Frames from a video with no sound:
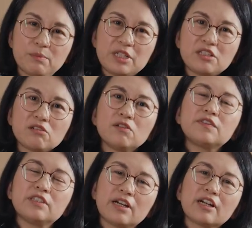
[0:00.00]
image
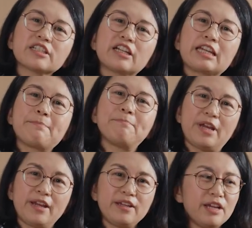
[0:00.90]
of Nagasaki
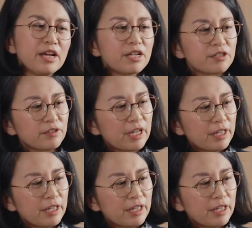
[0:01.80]
Bay. So